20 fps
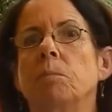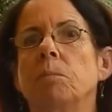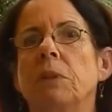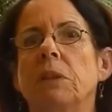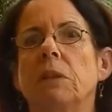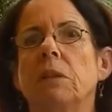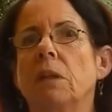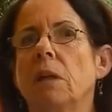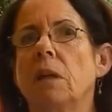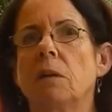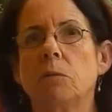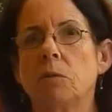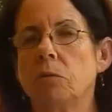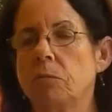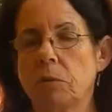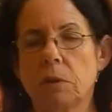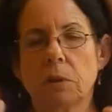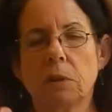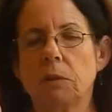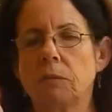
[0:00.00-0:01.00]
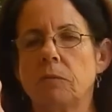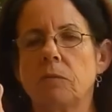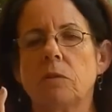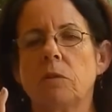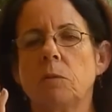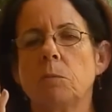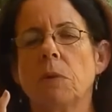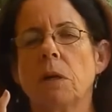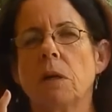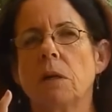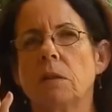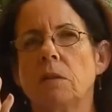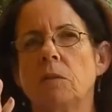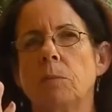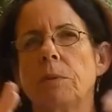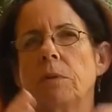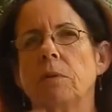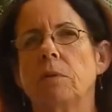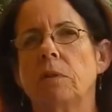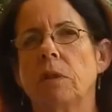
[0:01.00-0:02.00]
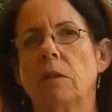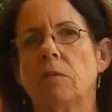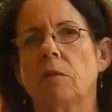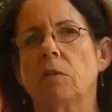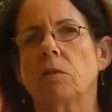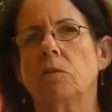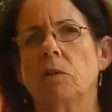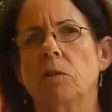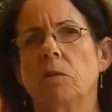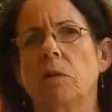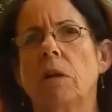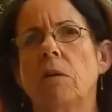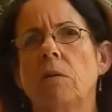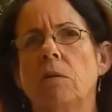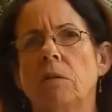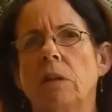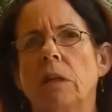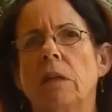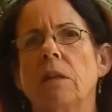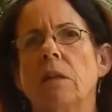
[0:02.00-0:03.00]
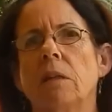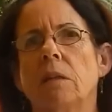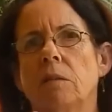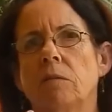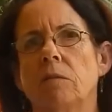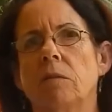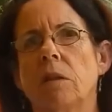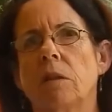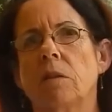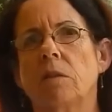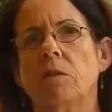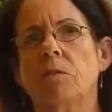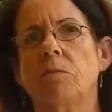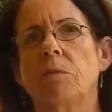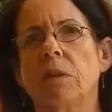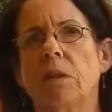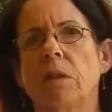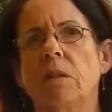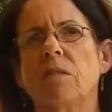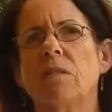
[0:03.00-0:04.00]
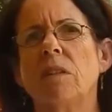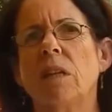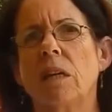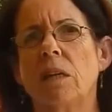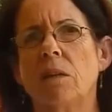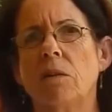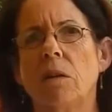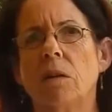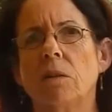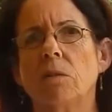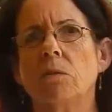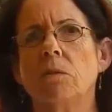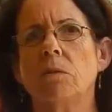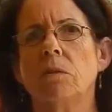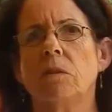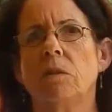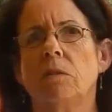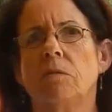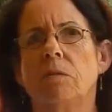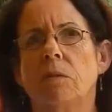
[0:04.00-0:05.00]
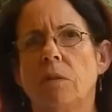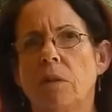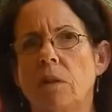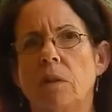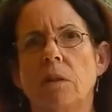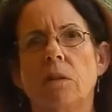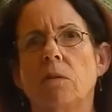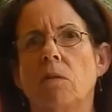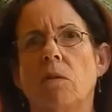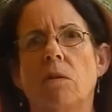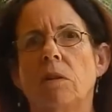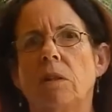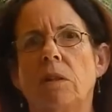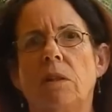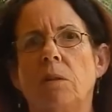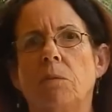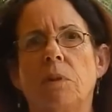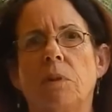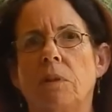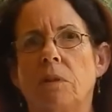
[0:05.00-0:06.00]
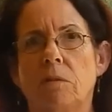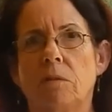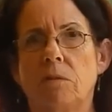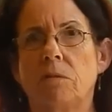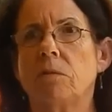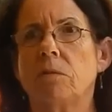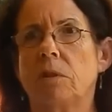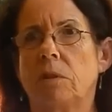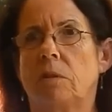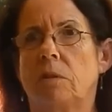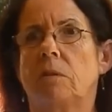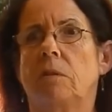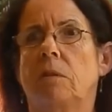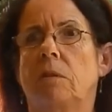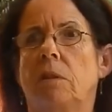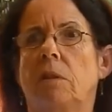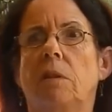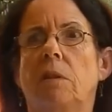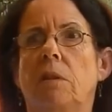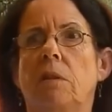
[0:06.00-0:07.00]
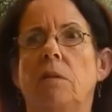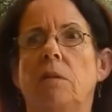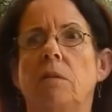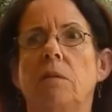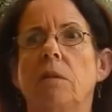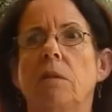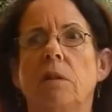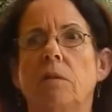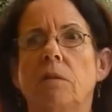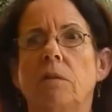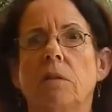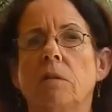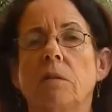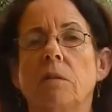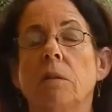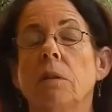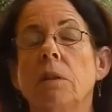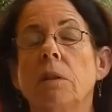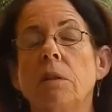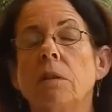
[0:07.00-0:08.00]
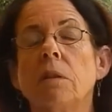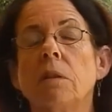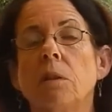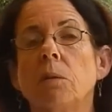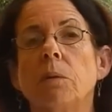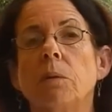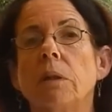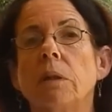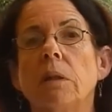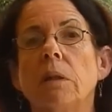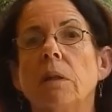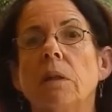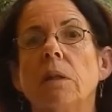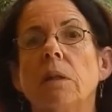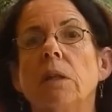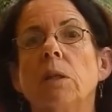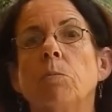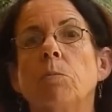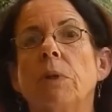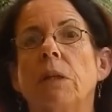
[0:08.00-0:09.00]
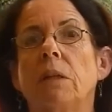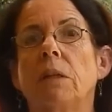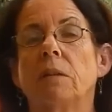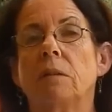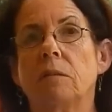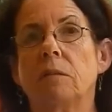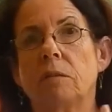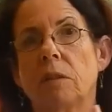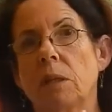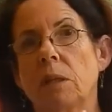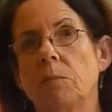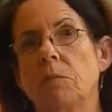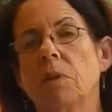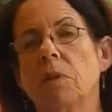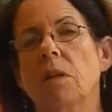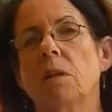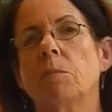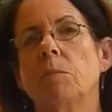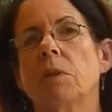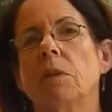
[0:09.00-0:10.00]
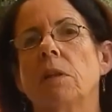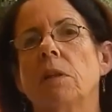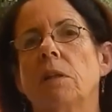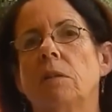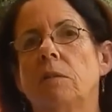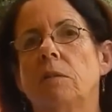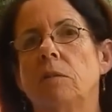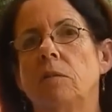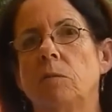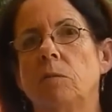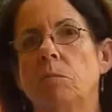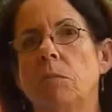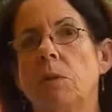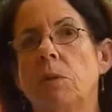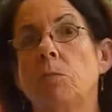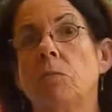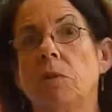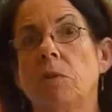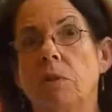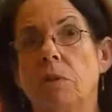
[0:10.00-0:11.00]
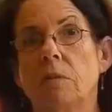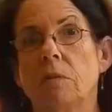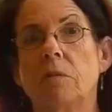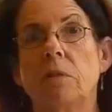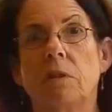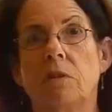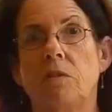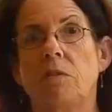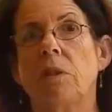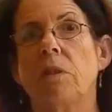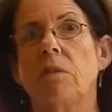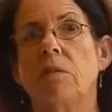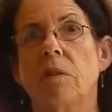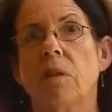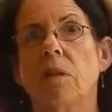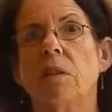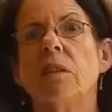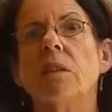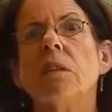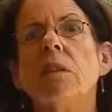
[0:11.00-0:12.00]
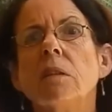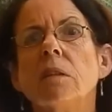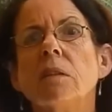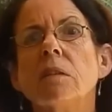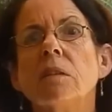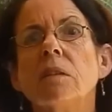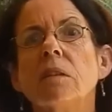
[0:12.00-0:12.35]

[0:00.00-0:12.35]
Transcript: But I was really of two minds because as I grew older and I started to realise, no, I couldn't have gone anywhere. This street's a dead end, you know, it doesn't lead anywhere. But at the same time, I had this memory that says, yes, I did.